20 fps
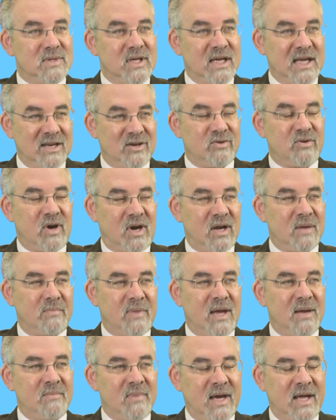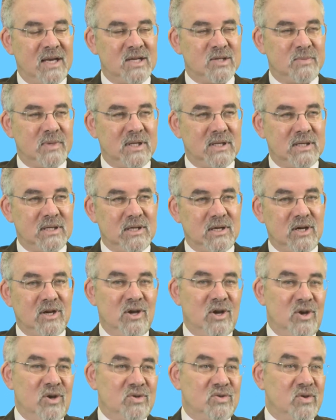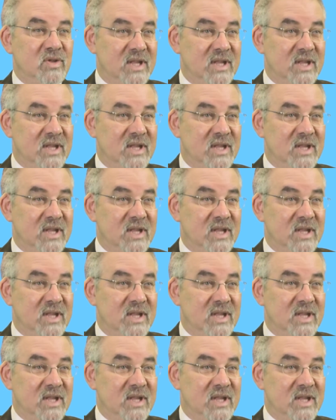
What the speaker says: in chronic pain management. So